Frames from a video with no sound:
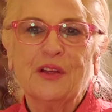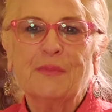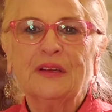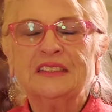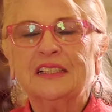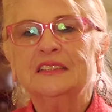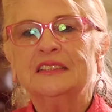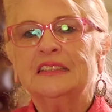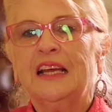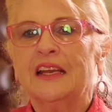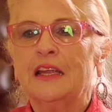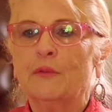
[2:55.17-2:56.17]
But since
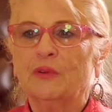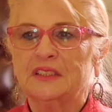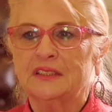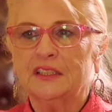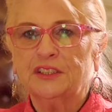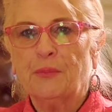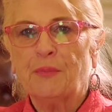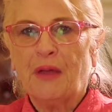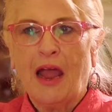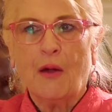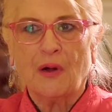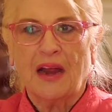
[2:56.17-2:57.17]
then, he was such a
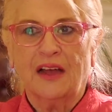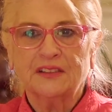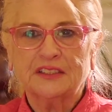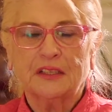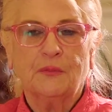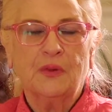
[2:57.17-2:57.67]
powerhouse.